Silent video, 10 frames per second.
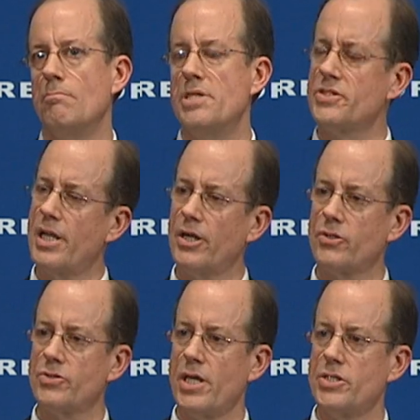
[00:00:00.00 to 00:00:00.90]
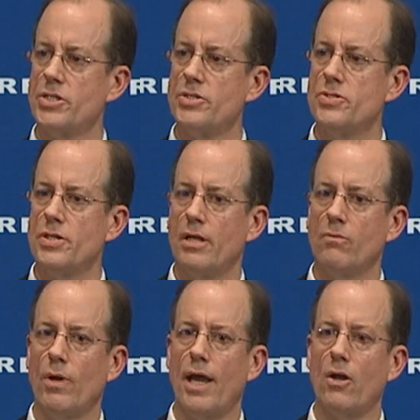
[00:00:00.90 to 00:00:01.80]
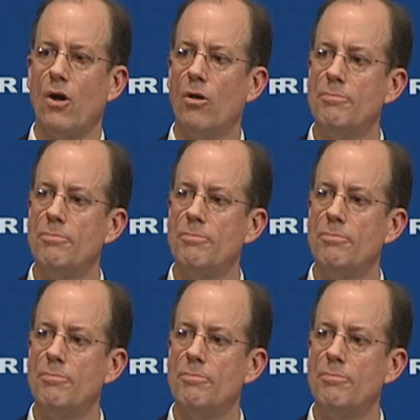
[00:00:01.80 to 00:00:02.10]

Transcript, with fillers: mischaracterizations and what I call